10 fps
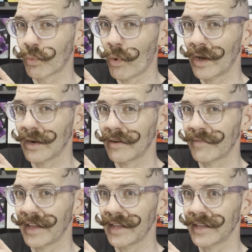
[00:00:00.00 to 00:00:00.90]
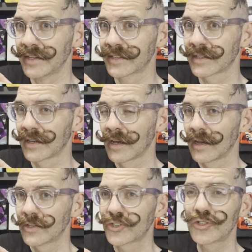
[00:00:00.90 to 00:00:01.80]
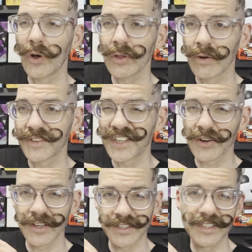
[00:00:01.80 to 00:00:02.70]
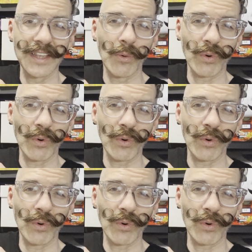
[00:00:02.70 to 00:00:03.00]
one of his solo series that